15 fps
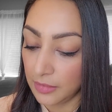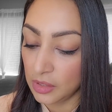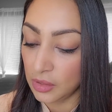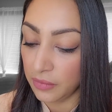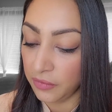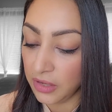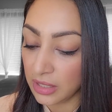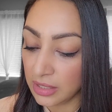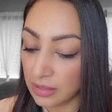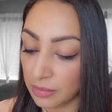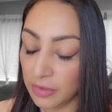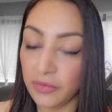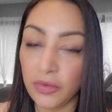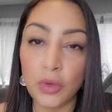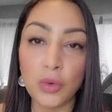So I feel
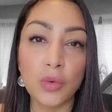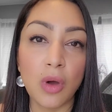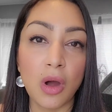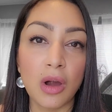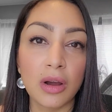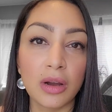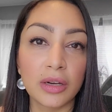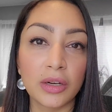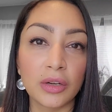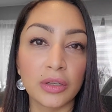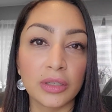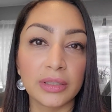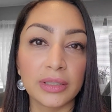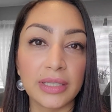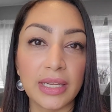some of you are
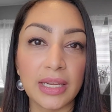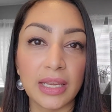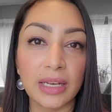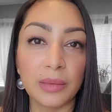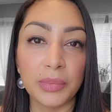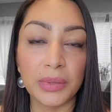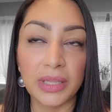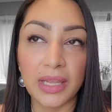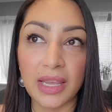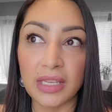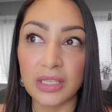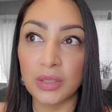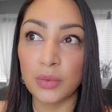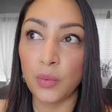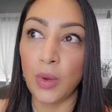currently in a
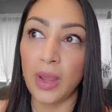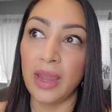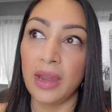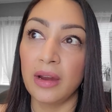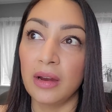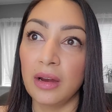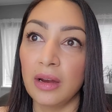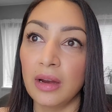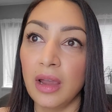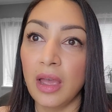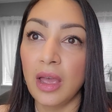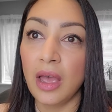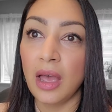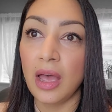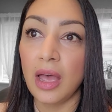place where
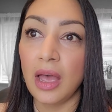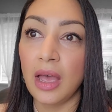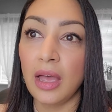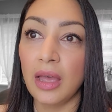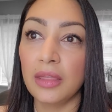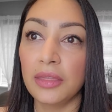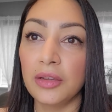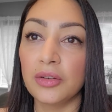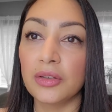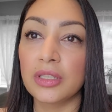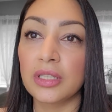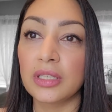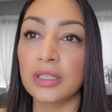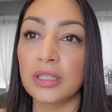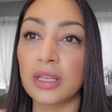uh,
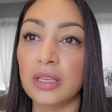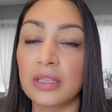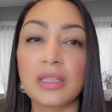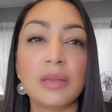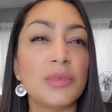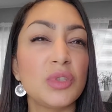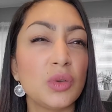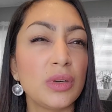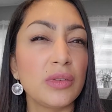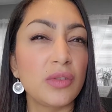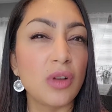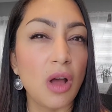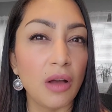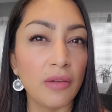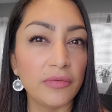there's some sort of
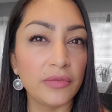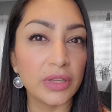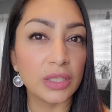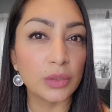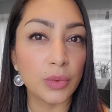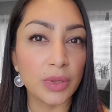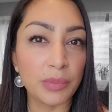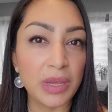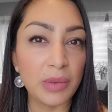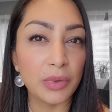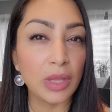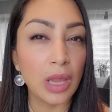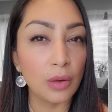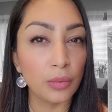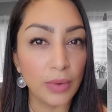conflict with
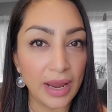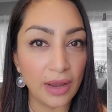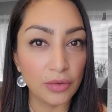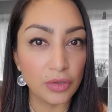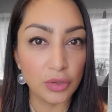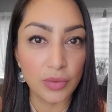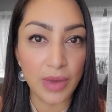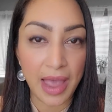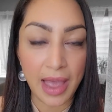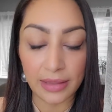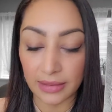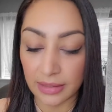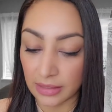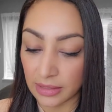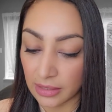people around you
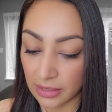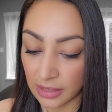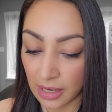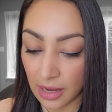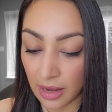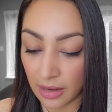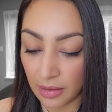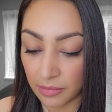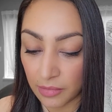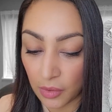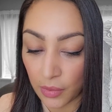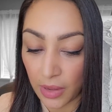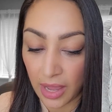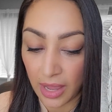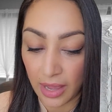at this time,
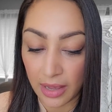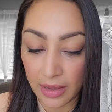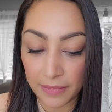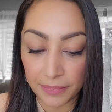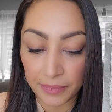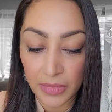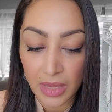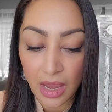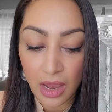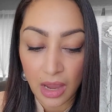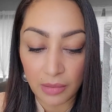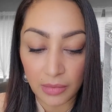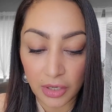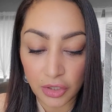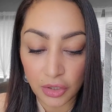okay?
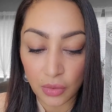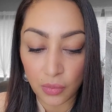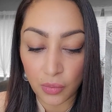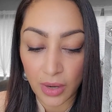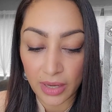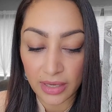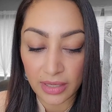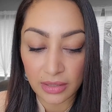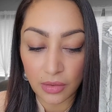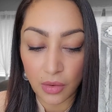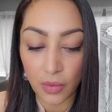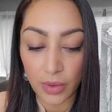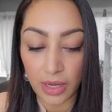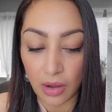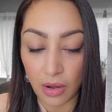I'm not sure what is
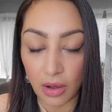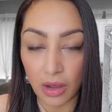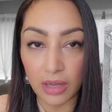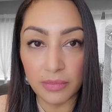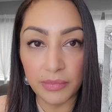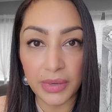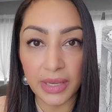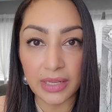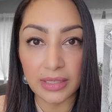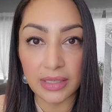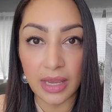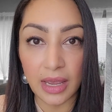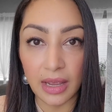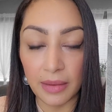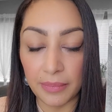going on, but
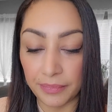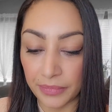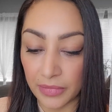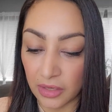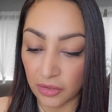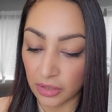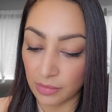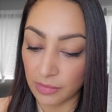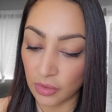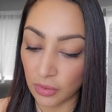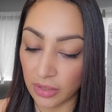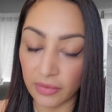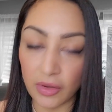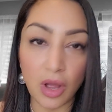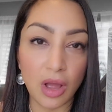um, there's some
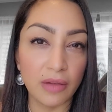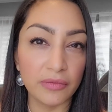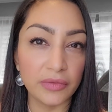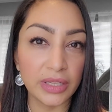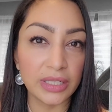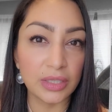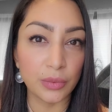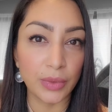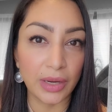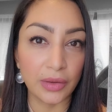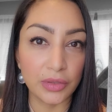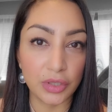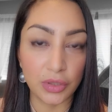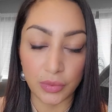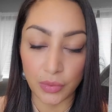sort of conflict
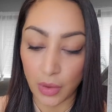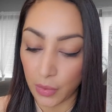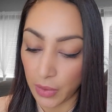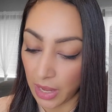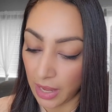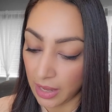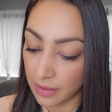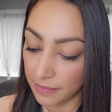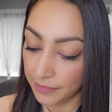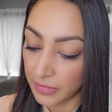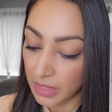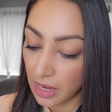around you, okay?